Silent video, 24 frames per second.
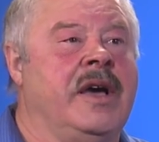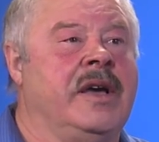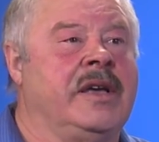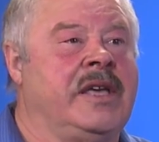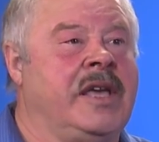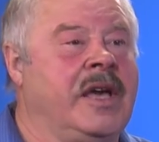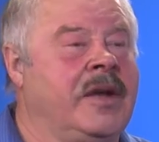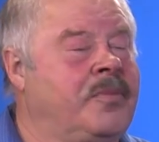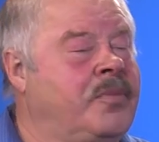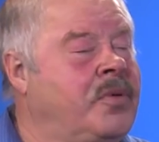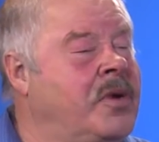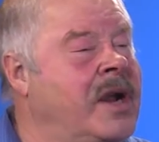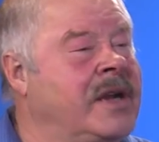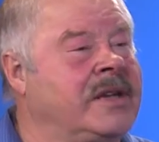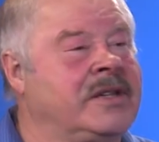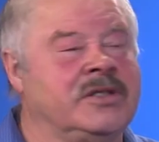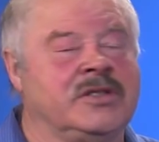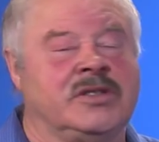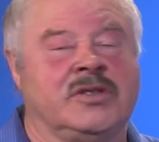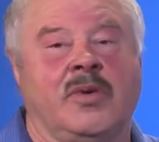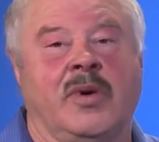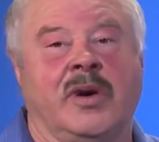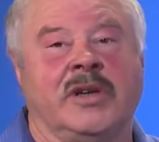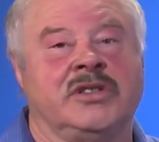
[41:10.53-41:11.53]
get
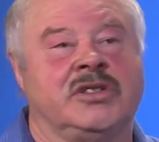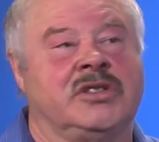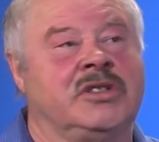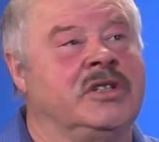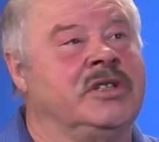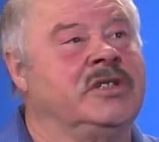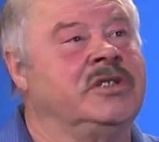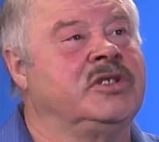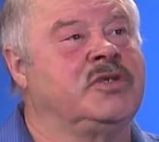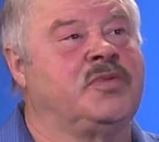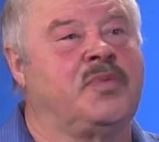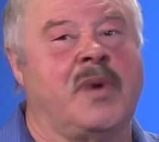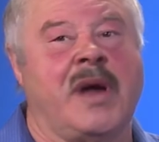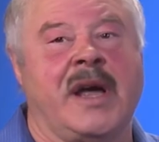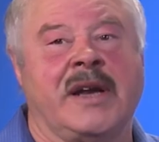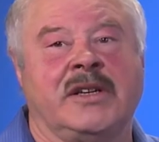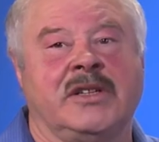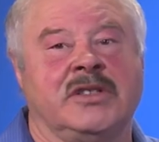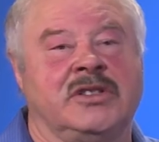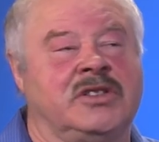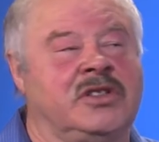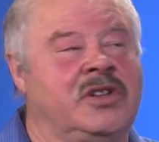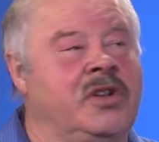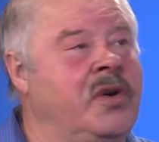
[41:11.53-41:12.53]
practice questions,
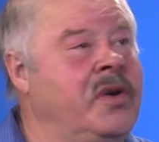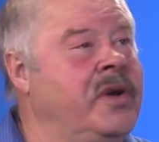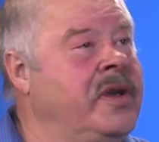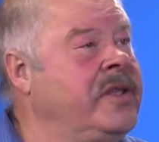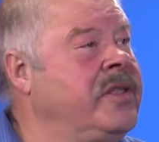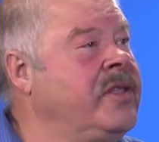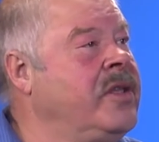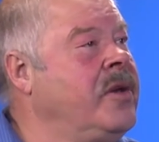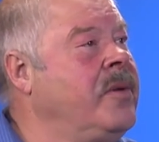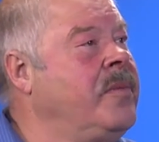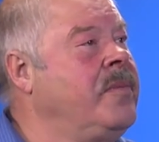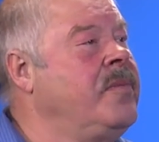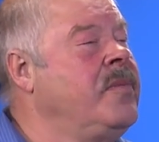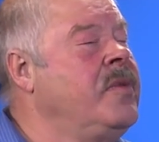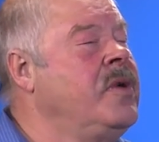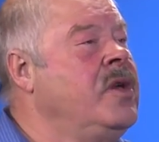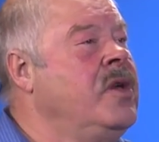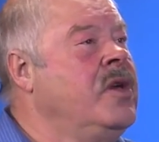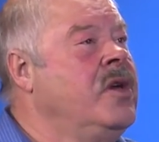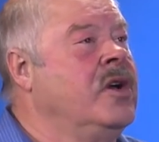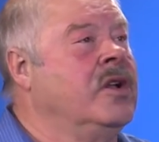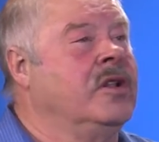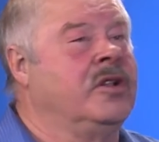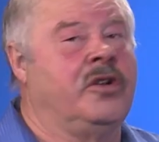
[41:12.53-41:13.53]
practice doing them,
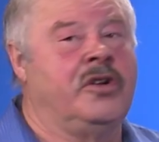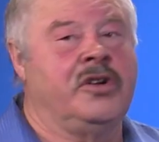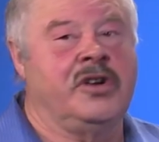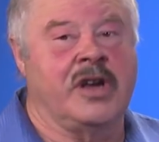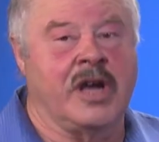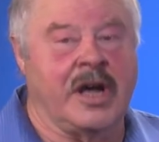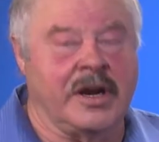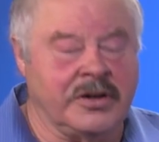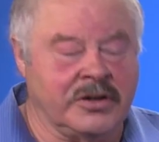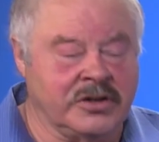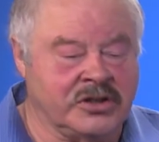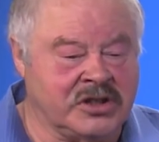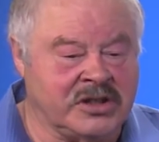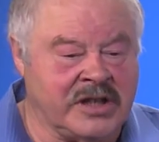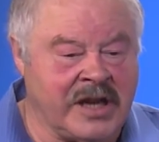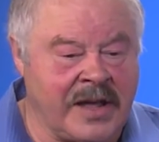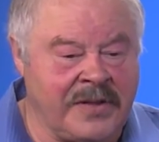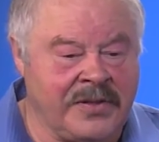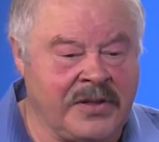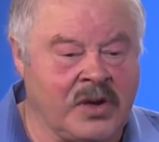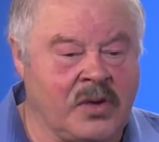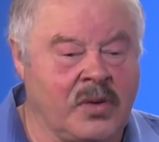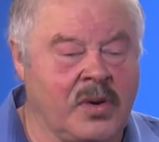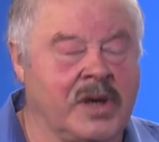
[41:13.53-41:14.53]
learn to
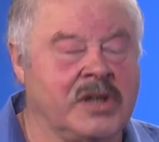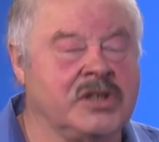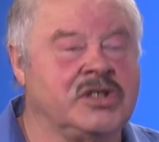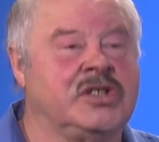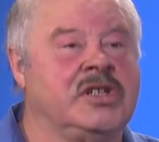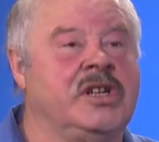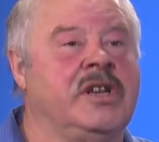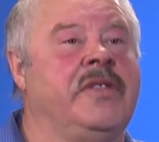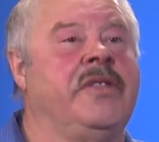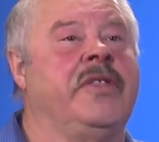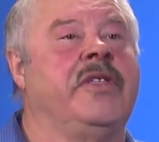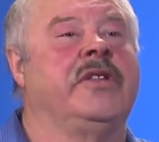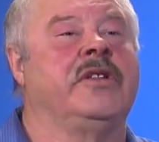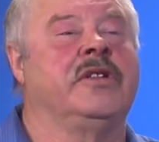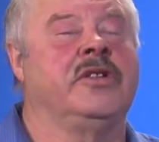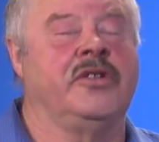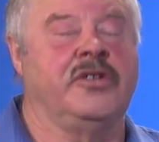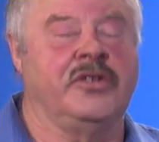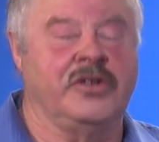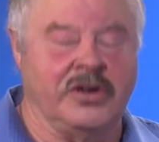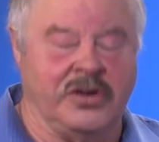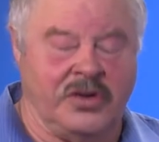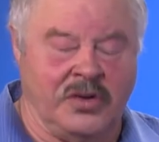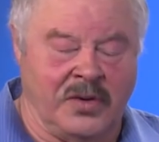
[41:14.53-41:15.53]
understand the question, and then
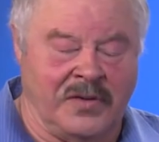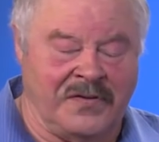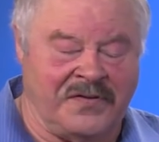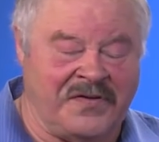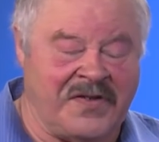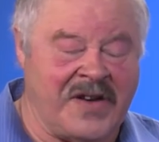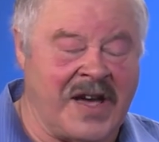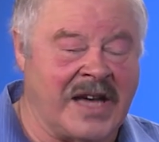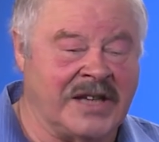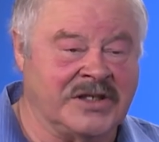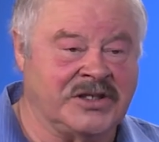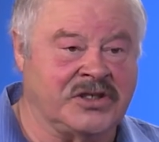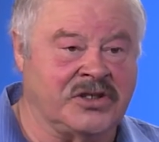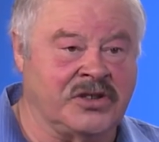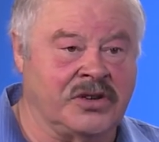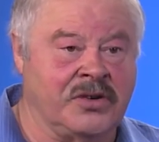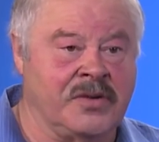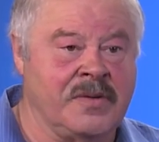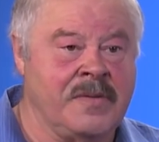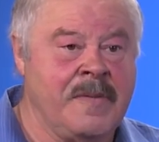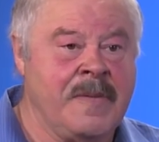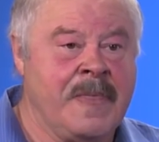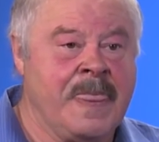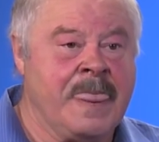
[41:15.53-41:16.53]
learn to do it faster,